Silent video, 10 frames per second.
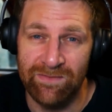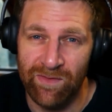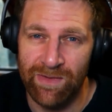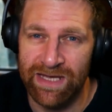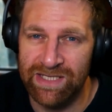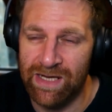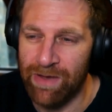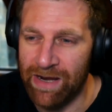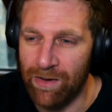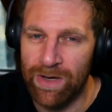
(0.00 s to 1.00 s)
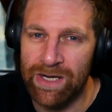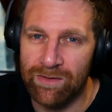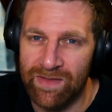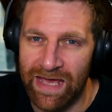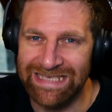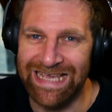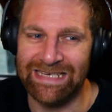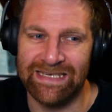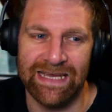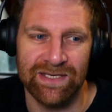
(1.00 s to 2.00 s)
information about a window of the
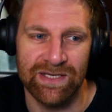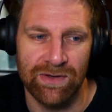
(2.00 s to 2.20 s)
S8 tension.